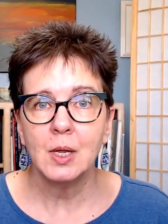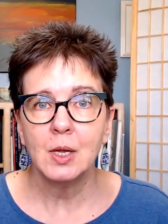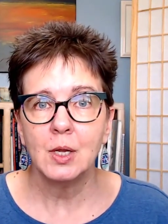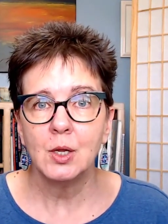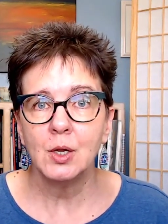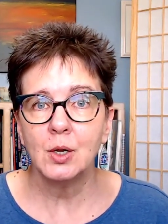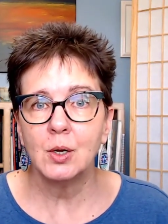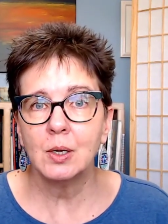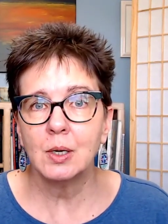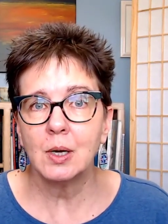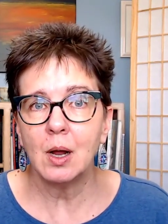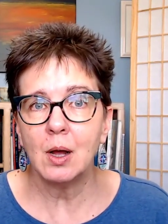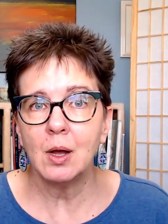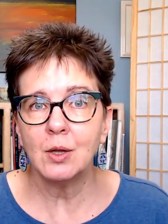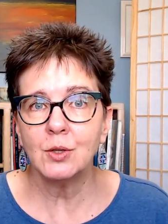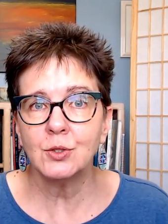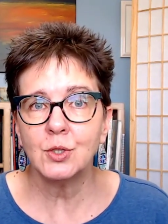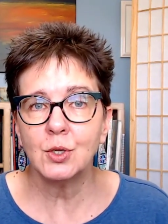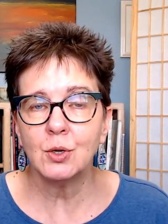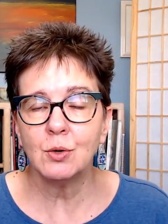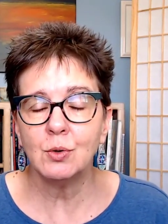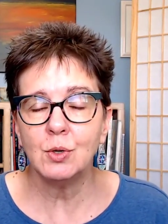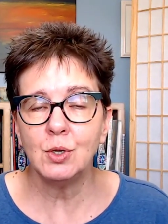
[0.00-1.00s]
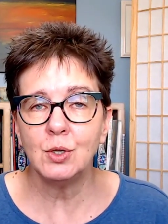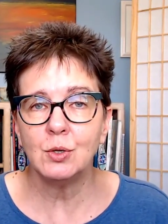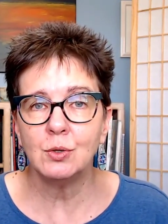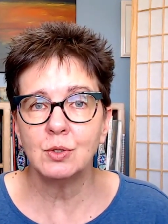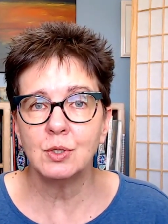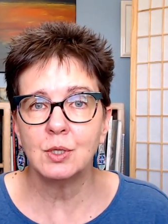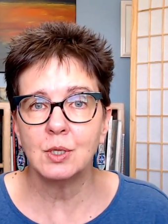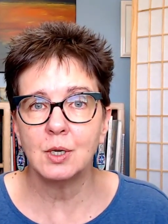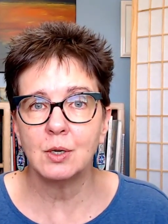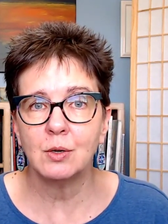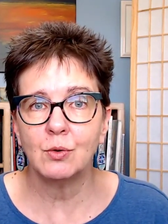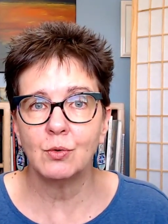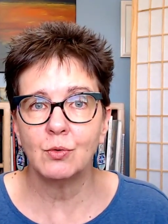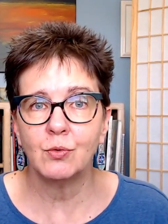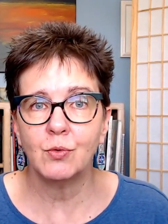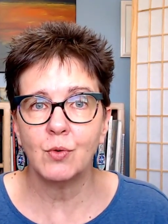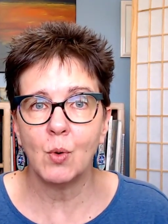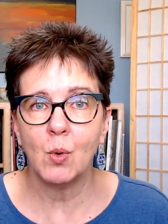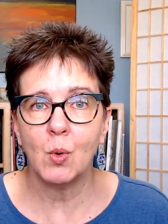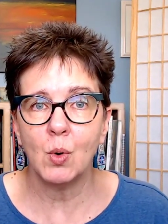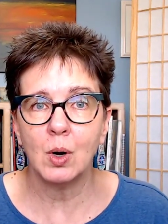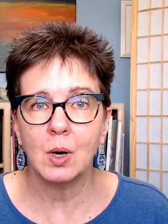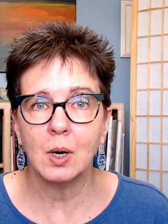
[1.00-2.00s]
You could also use it
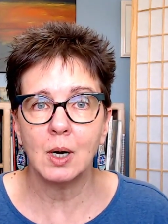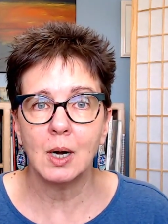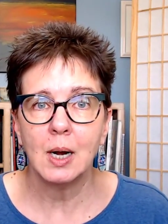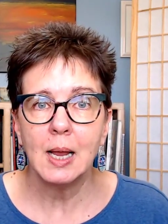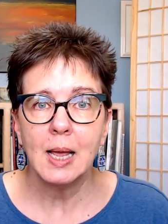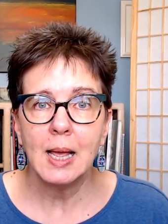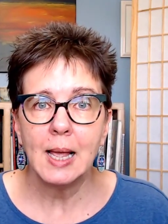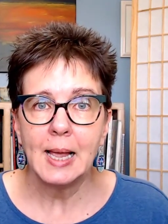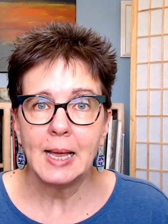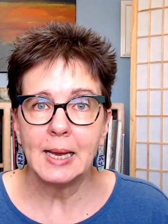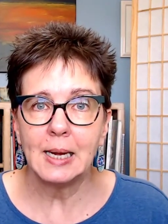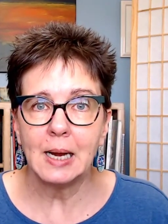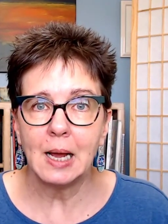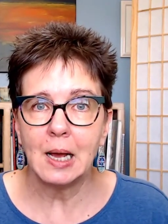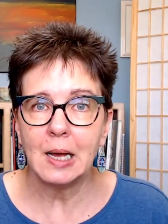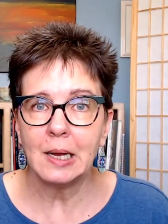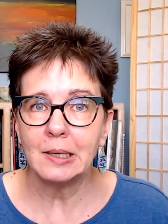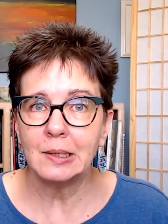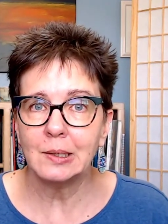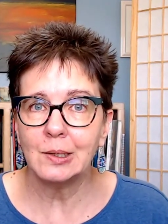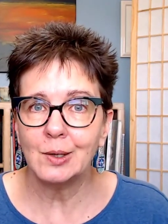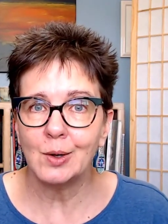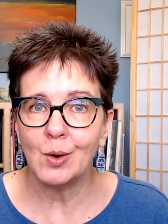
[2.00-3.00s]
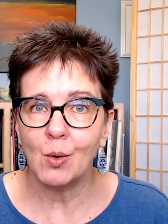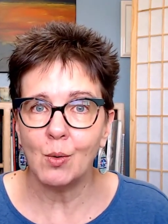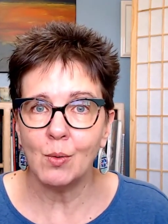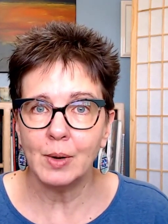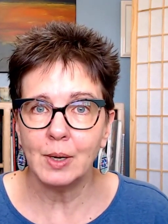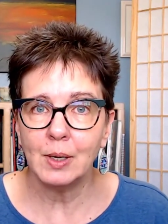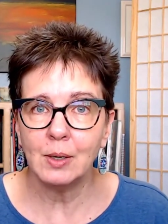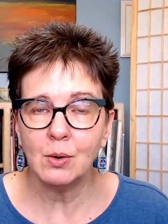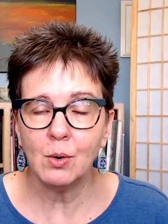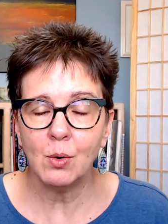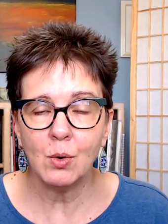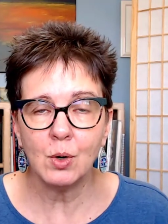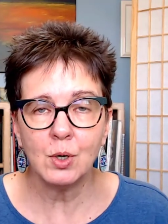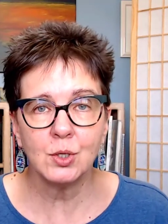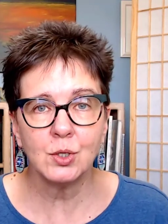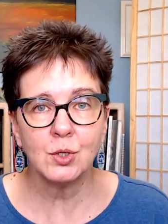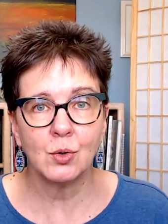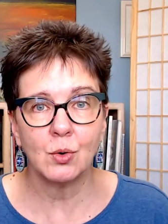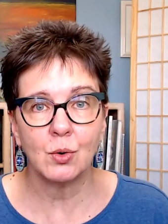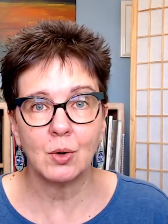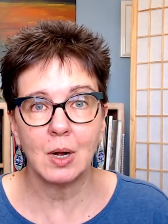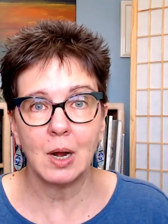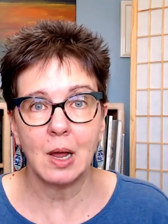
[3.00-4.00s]
for an ongoing course
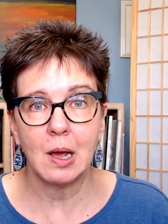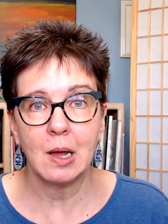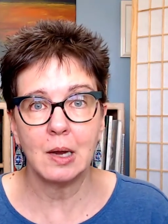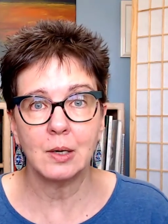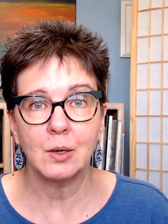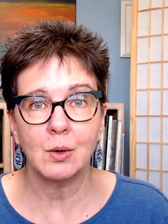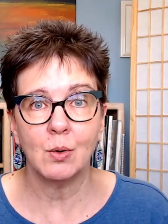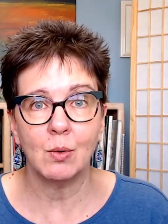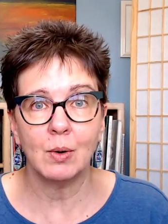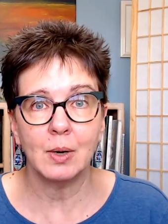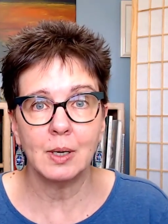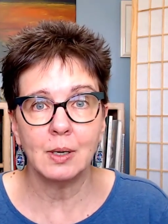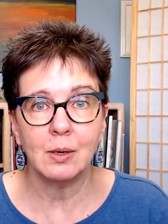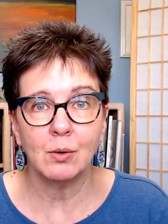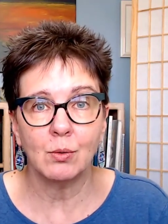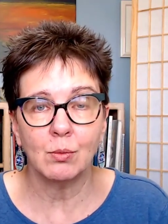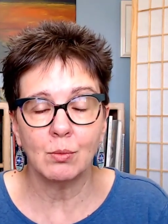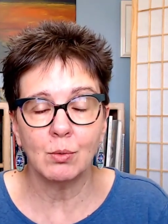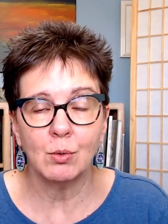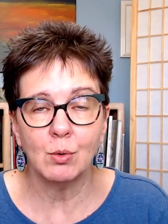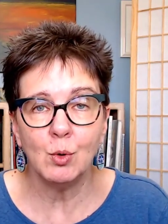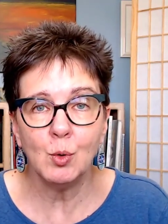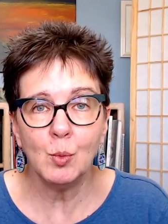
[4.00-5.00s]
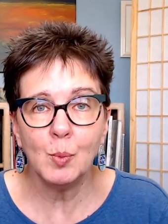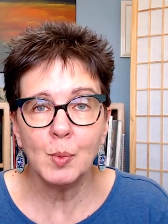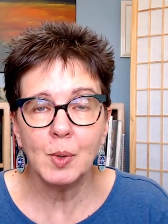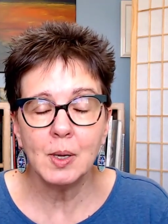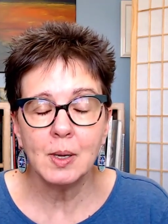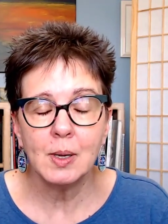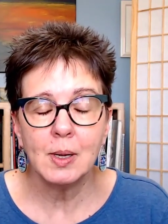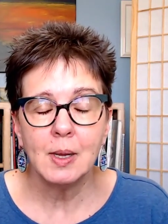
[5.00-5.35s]
or an ongoing group